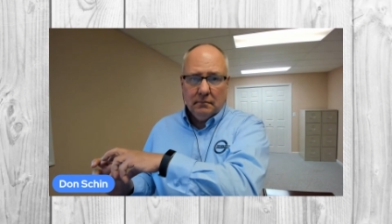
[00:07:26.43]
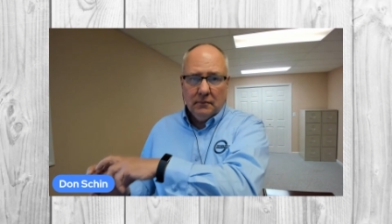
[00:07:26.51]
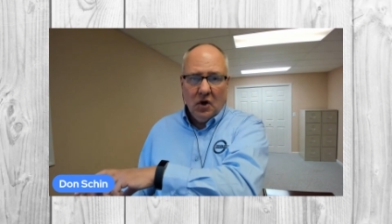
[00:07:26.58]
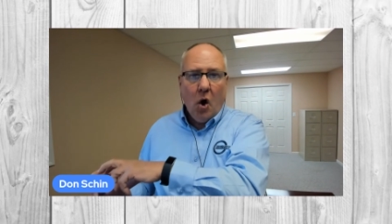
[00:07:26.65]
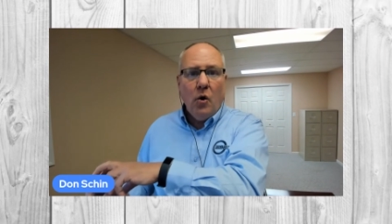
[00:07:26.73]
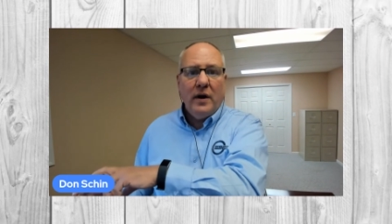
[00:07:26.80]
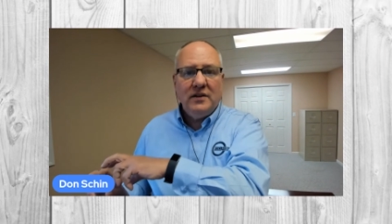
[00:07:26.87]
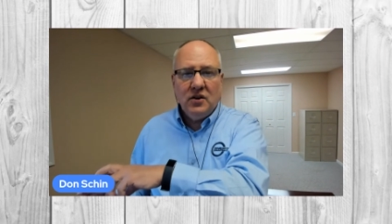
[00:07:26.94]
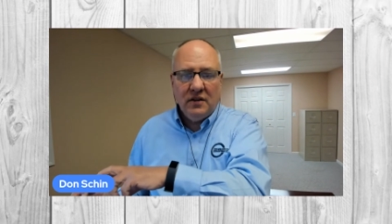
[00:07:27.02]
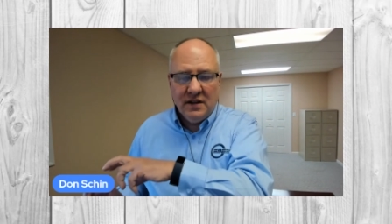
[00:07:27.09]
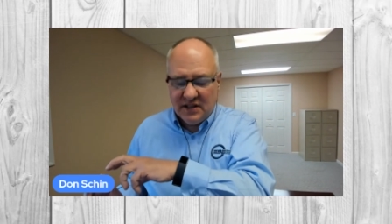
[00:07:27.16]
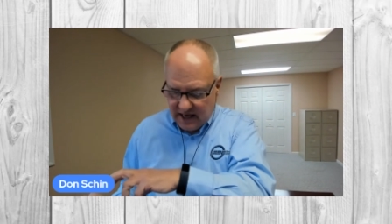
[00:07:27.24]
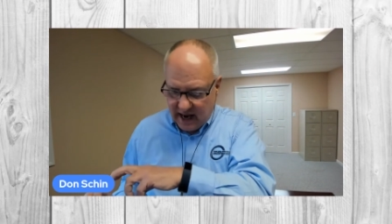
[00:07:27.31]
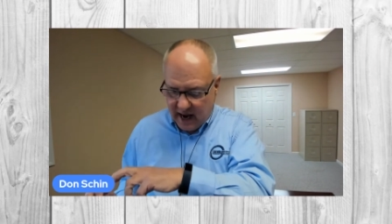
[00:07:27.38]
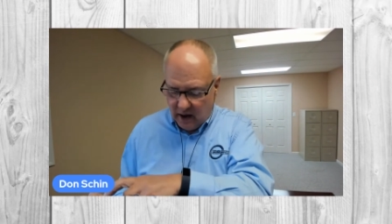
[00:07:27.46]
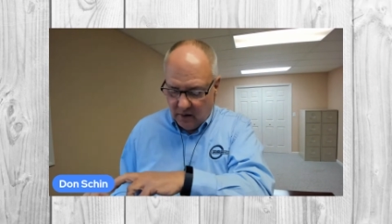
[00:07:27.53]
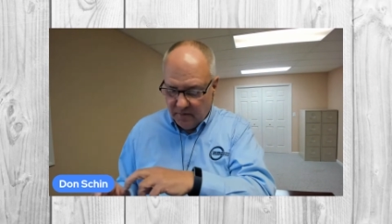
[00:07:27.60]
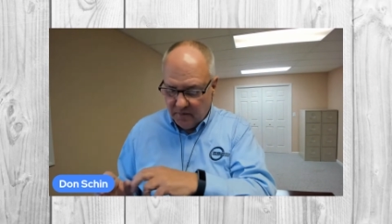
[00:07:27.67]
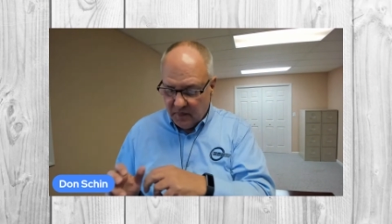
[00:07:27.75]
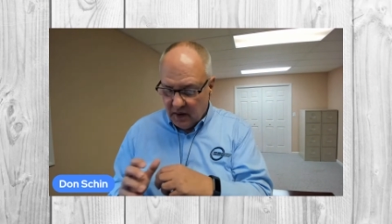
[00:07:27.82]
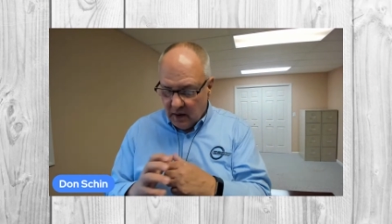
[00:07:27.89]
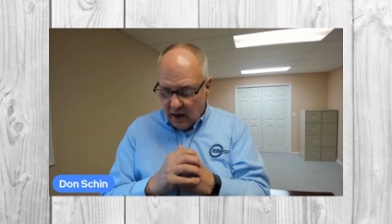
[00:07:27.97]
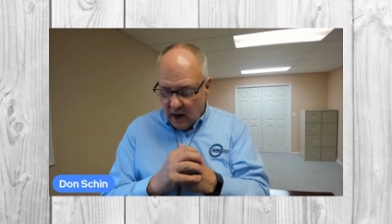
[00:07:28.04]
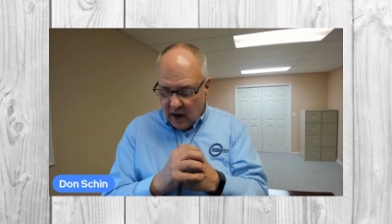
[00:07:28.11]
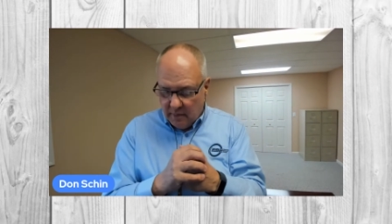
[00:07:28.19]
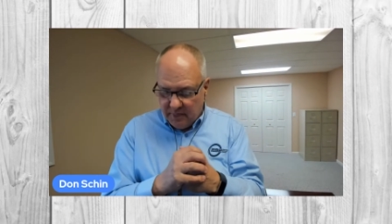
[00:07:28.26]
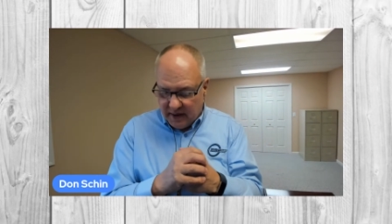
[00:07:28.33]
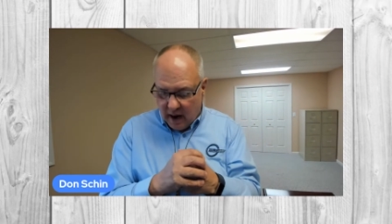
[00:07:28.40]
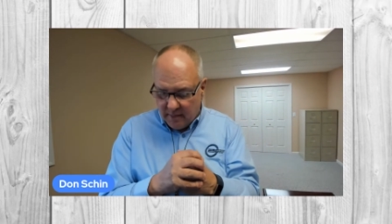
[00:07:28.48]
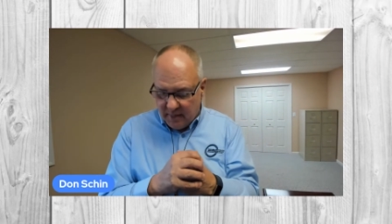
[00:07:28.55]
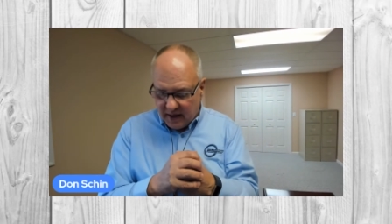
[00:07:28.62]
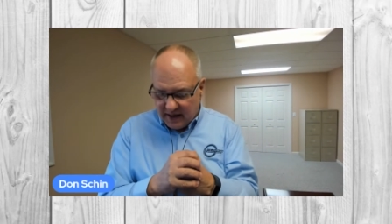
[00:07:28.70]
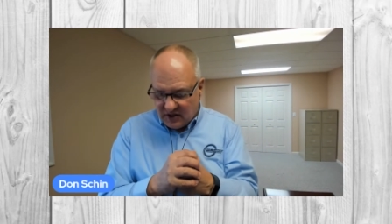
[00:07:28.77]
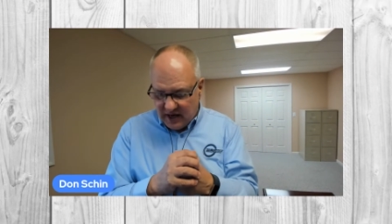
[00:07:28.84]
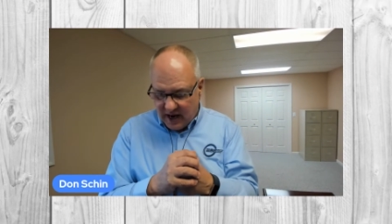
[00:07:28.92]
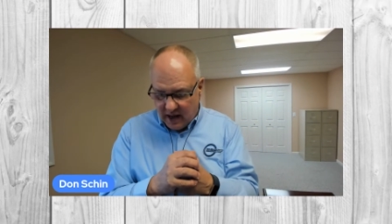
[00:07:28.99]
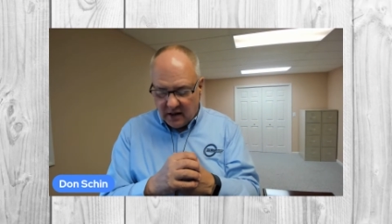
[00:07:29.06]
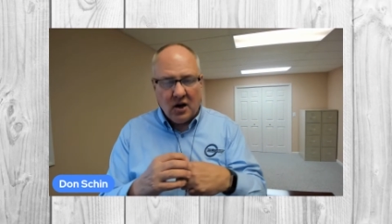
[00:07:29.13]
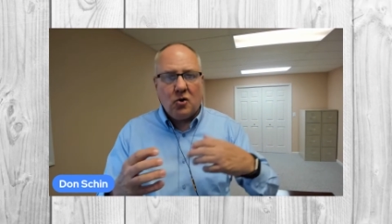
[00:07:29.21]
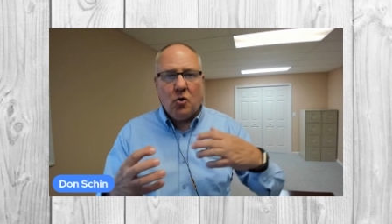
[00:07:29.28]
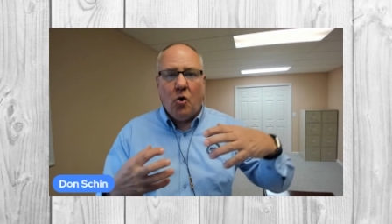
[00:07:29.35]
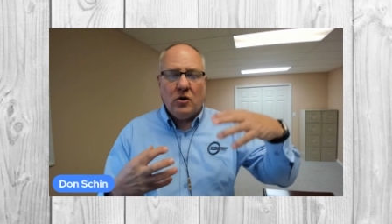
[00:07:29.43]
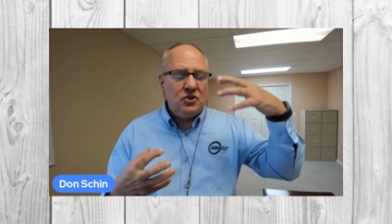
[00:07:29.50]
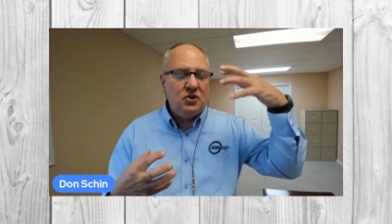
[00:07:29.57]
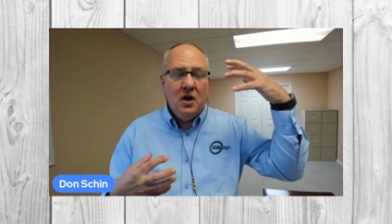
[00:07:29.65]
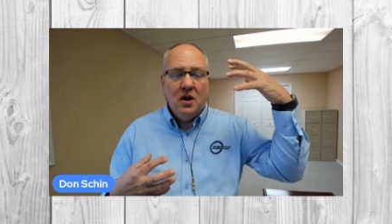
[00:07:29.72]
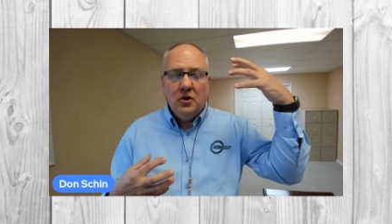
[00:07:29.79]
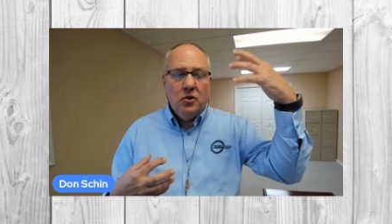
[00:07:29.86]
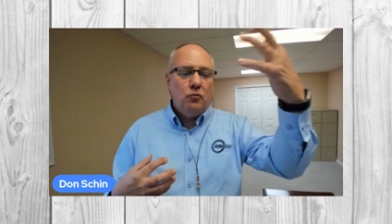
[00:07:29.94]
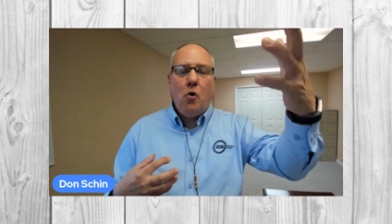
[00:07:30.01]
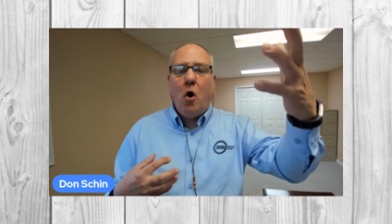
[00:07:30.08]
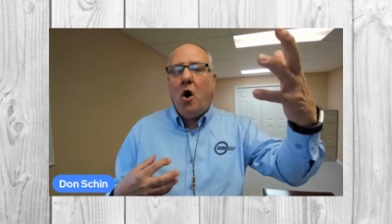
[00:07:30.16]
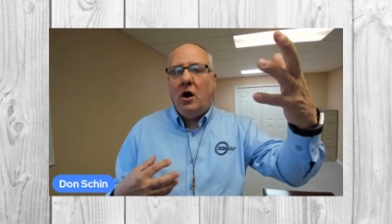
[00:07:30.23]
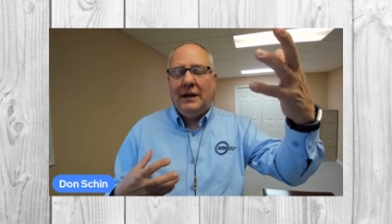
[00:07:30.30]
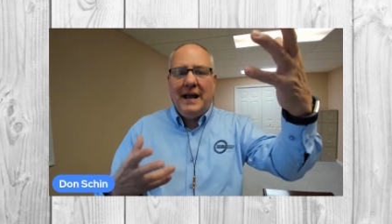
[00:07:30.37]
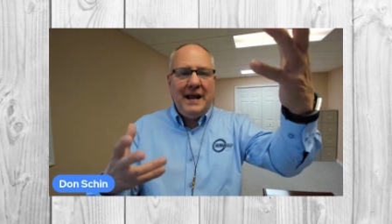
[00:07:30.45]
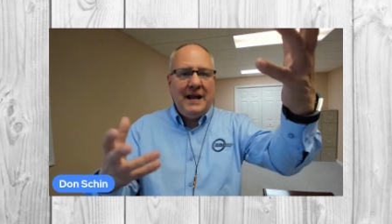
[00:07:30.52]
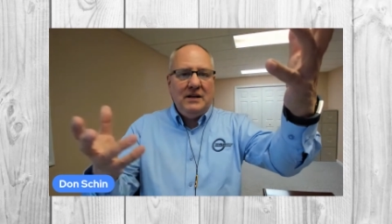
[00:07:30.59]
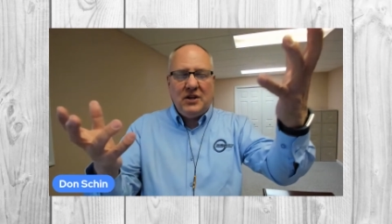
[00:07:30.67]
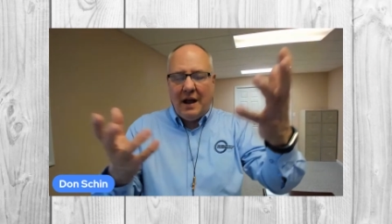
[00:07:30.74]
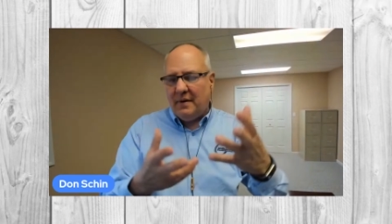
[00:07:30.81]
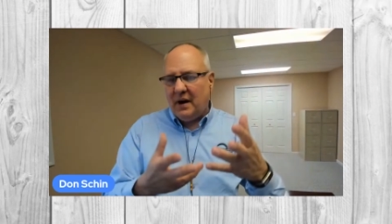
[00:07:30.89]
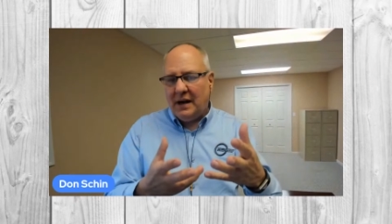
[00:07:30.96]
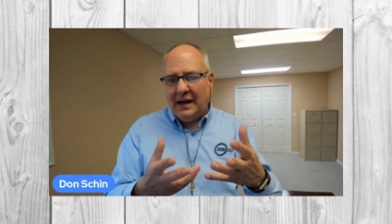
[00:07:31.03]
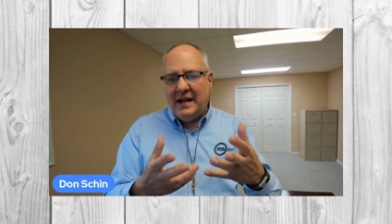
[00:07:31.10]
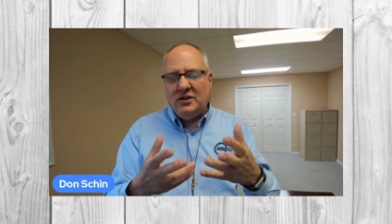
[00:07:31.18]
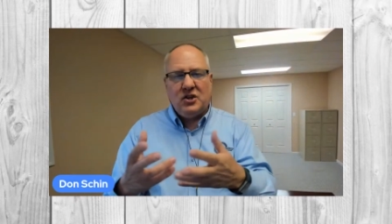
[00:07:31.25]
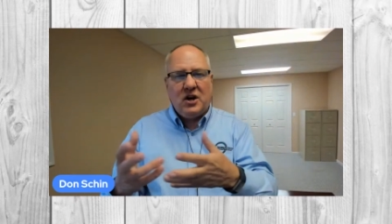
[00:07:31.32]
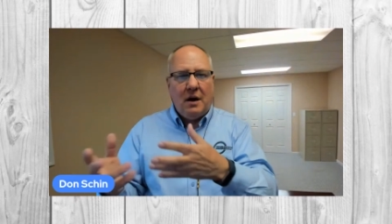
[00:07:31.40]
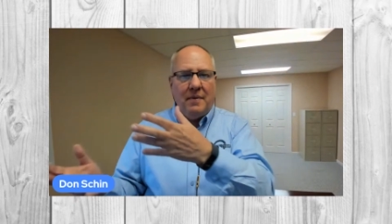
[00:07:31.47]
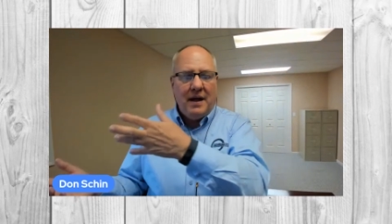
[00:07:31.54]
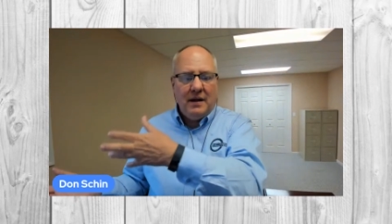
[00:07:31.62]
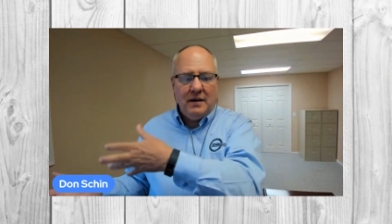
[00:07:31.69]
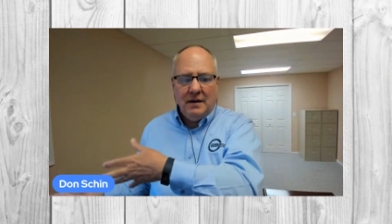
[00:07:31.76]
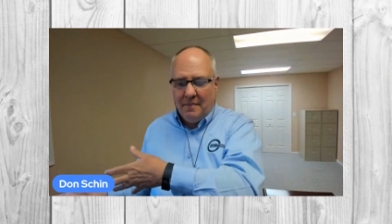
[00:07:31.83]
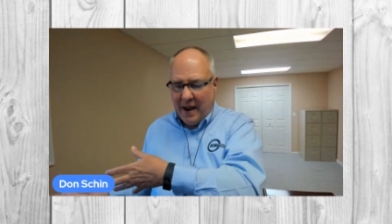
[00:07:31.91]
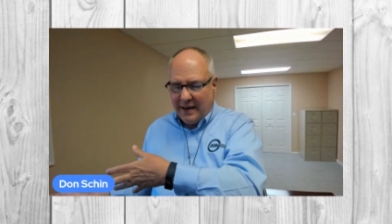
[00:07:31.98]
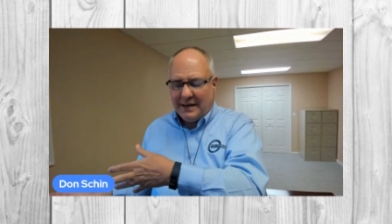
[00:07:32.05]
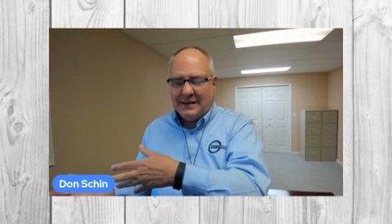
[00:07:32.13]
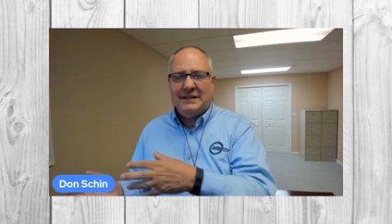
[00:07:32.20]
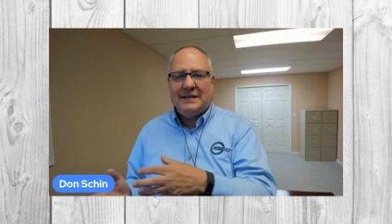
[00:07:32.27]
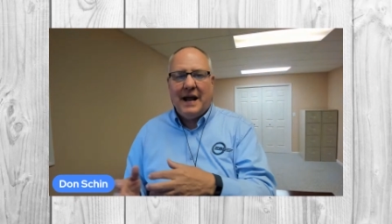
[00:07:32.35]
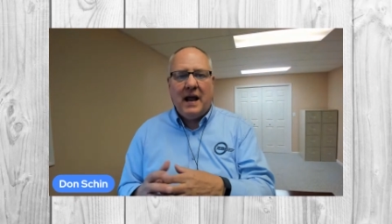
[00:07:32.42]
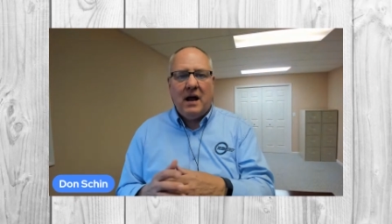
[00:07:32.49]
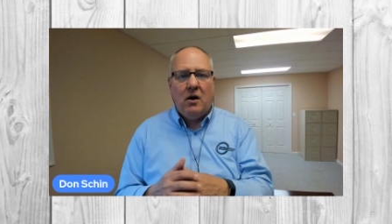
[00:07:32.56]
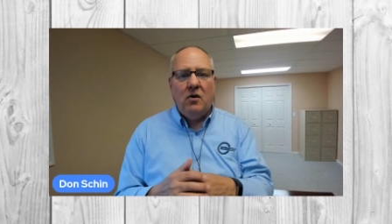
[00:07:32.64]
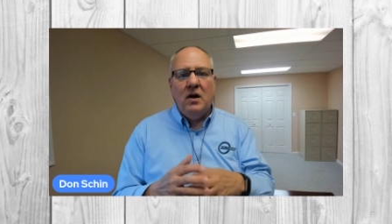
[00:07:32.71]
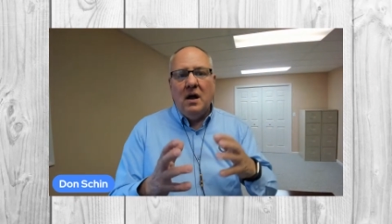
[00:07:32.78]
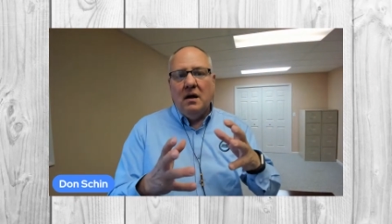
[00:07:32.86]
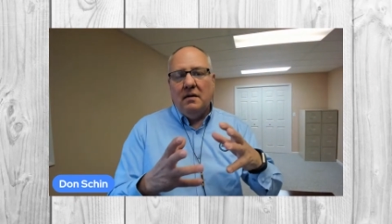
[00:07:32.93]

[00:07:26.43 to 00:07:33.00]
going to the sale, becoming a sale? And of course, your raw leads, how many leads come in to make a sale?